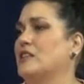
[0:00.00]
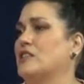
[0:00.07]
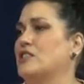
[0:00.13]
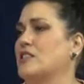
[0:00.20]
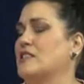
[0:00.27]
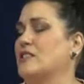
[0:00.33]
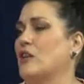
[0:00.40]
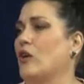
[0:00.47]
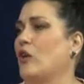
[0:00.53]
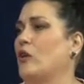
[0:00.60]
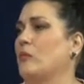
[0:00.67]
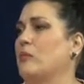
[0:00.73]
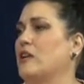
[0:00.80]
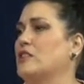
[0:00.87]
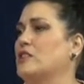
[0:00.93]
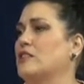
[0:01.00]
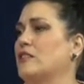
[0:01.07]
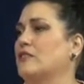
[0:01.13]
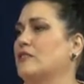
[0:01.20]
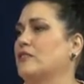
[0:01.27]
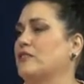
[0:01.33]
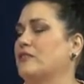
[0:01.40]
just a whole bunch
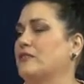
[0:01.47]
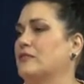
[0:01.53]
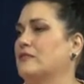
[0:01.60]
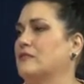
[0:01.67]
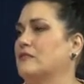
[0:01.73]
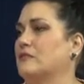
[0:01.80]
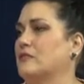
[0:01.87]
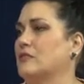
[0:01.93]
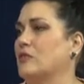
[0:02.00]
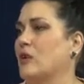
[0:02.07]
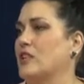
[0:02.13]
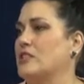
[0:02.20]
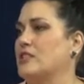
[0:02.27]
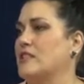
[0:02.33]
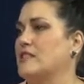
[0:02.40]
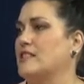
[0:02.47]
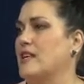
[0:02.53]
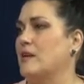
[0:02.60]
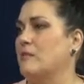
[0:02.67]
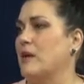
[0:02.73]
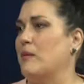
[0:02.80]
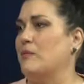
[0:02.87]
of questions
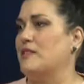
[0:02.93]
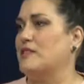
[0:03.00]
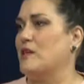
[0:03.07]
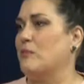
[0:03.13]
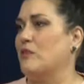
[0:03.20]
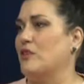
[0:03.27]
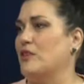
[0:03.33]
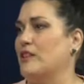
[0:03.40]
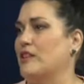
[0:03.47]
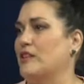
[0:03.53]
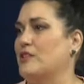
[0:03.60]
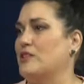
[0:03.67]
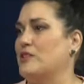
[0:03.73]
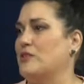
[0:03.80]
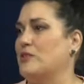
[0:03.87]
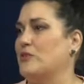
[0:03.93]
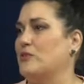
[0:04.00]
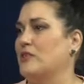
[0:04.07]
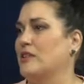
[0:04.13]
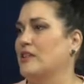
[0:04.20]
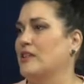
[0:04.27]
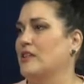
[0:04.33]
that maybe some are a little
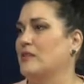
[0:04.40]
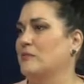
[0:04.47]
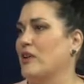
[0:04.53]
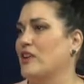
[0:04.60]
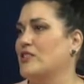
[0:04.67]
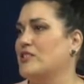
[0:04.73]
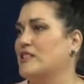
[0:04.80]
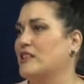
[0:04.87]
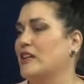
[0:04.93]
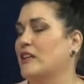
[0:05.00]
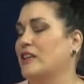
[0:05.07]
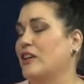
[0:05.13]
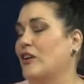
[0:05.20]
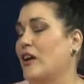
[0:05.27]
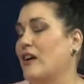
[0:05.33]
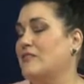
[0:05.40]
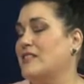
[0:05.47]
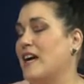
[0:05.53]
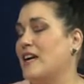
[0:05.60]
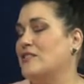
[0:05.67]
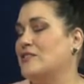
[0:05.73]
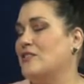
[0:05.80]
too personal. You don't have
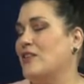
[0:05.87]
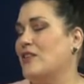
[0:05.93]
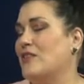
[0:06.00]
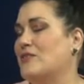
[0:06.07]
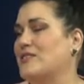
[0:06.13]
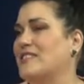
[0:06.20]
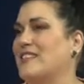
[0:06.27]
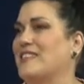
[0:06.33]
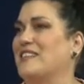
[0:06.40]
to answer those.